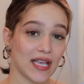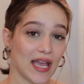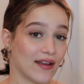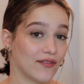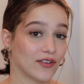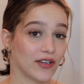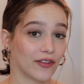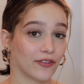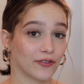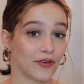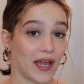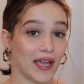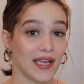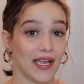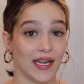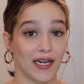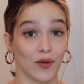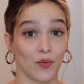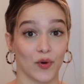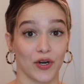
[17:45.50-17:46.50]
it every other night
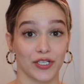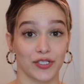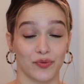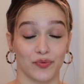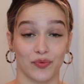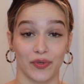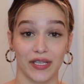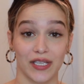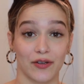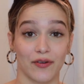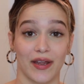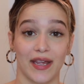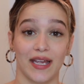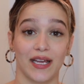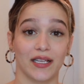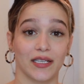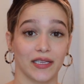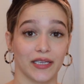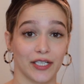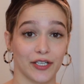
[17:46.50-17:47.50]
and it worked really great,
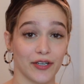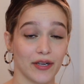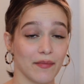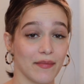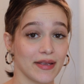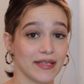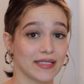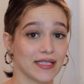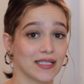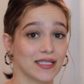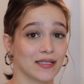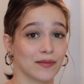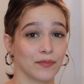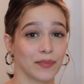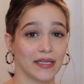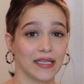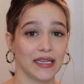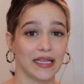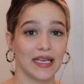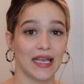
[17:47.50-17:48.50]
cleared up my skin
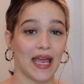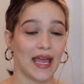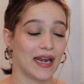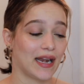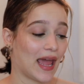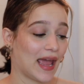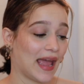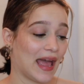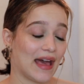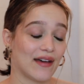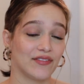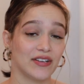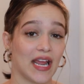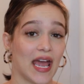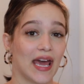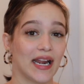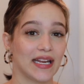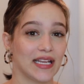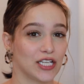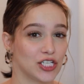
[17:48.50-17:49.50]
completely and I haven't
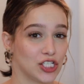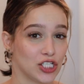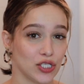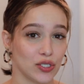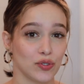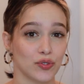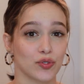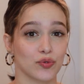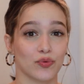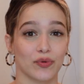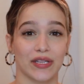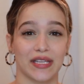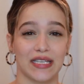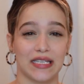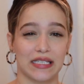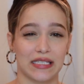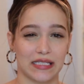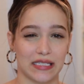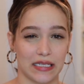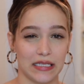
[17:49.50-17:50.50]
had issues really
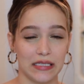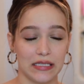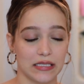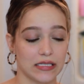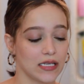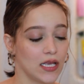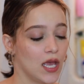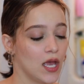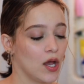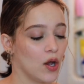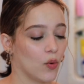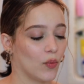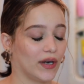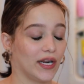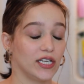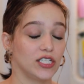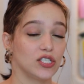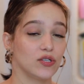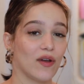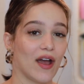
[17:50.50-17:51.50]
since. When
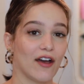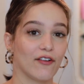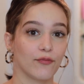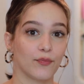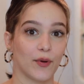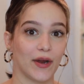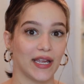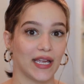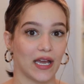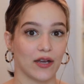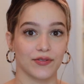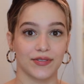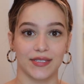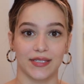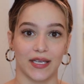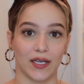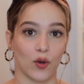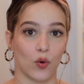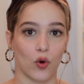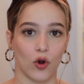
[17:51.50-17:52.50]
I do have breakouts,
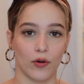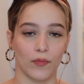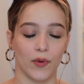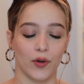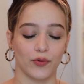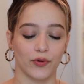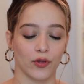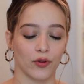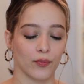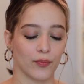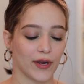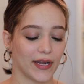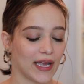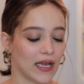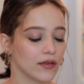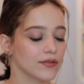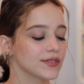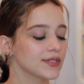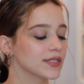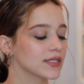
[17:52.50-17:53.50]
like hormonal
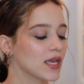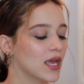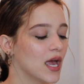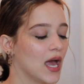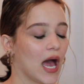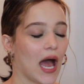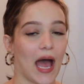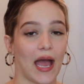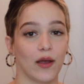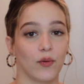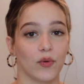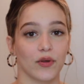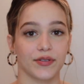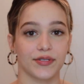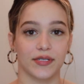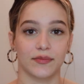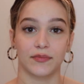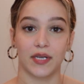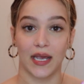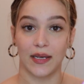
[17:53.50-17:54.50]
breakouts, I will
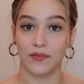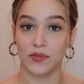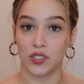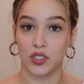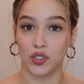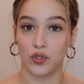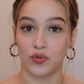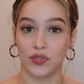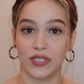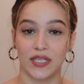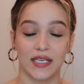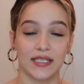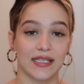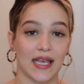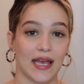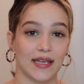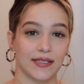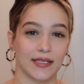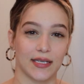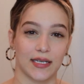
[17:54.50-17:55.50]
sometimes use this
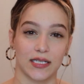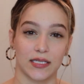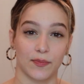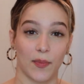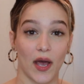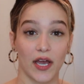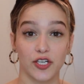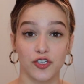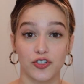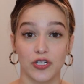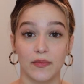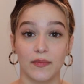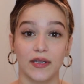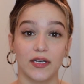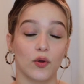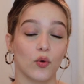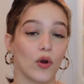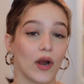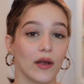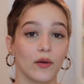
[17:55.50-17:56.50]
as like a spot
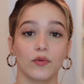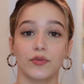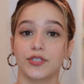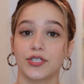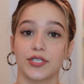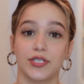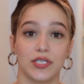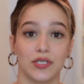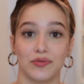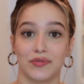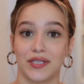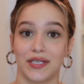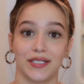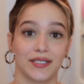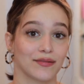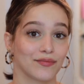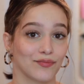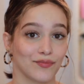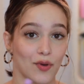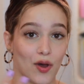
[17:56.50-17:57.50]
treatment or I will just use
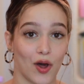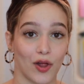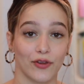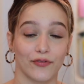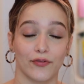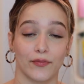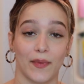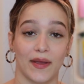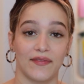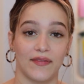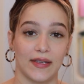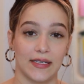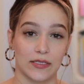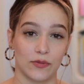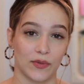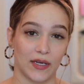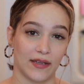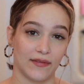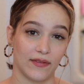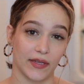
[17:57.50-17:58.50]
it all over my face
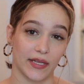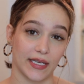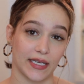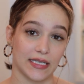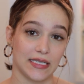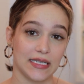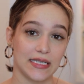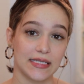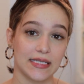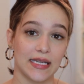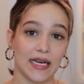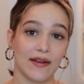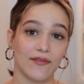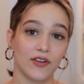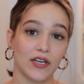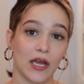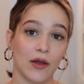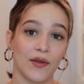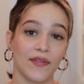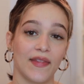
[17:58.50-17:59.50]
when I feel like it needs it every
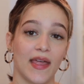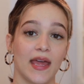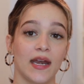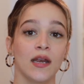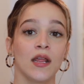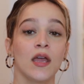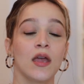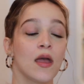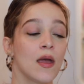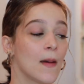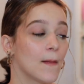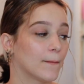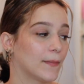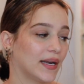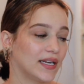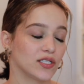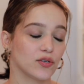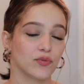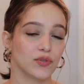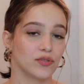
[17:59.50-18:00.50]
now and then but
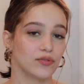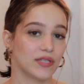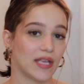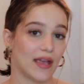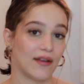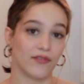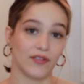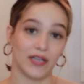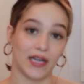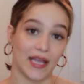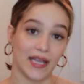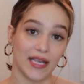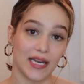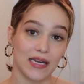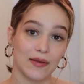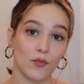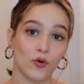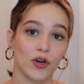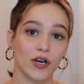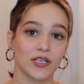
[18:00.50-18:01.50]
I don't use it every night
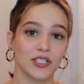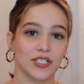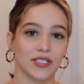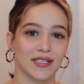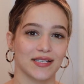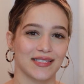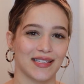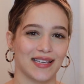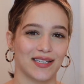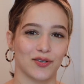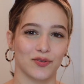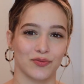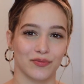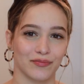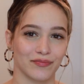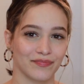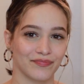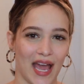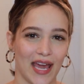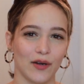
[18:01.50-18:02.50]
anymore just because I don't
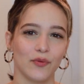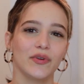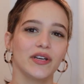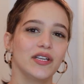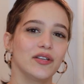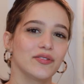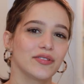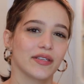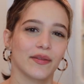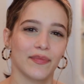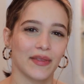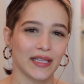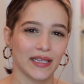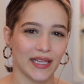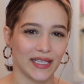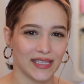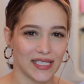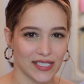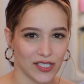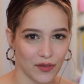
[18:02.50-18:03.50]
I don't want to use something
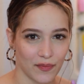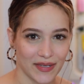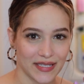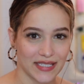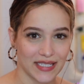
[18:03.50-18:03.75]
like this on my